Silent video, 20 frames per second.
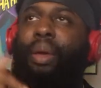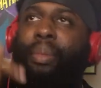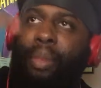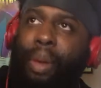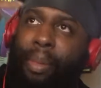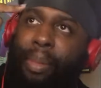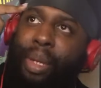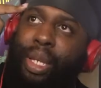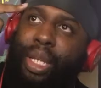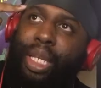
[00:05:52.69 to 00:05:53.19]

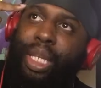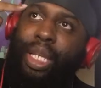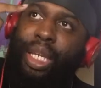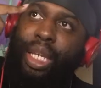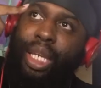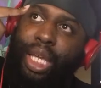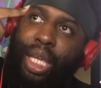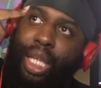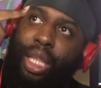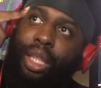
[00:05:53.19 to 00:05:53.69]
maybe he didn't
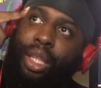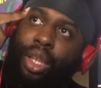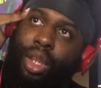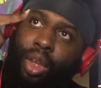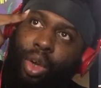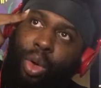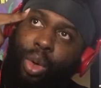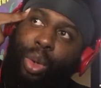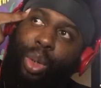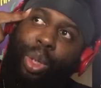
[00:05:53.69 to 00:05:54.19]
need to
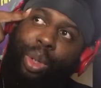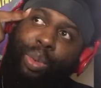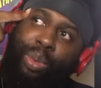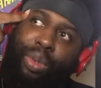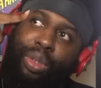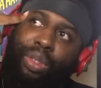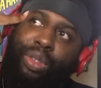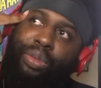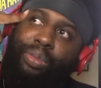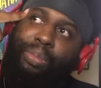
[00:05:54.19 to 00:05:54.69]
know it
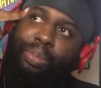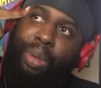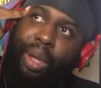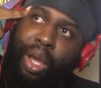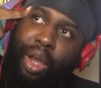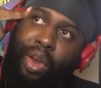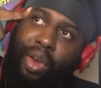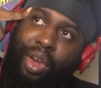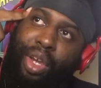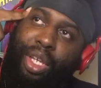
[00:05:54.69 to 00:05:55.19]
was
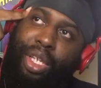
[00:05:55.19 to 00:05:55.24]
Barry.